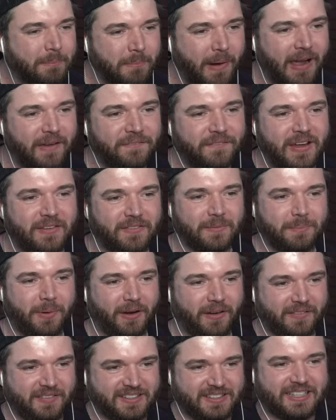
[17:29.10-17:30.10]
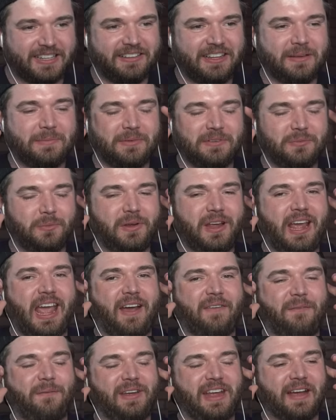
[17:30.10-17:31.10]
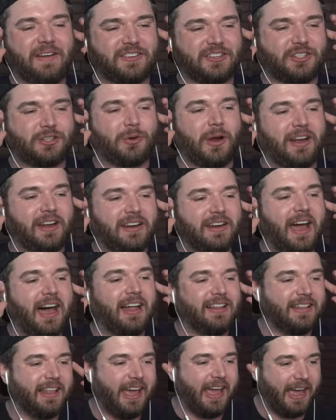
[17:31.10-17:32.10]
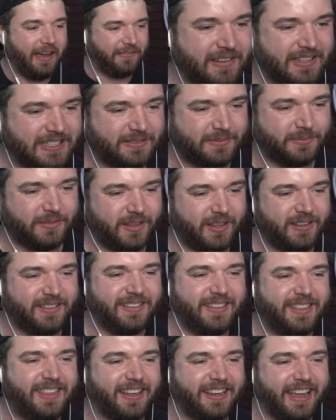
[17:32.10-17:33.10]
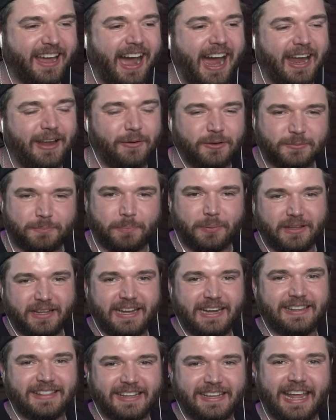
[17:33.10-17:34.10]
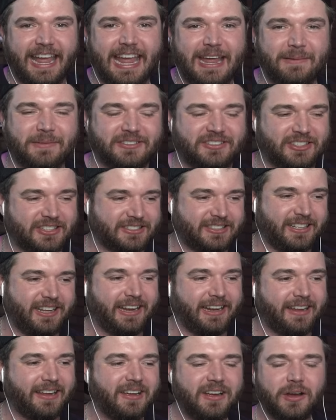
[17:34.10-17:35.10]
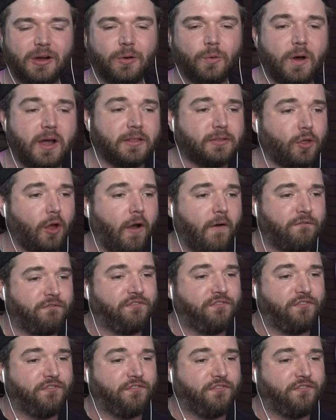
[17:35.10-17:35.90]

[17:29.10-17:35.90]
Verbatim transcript: my favorite part of this clip, and we have we have to try to not laugh, is the, the guy who's playing the game is just like, what the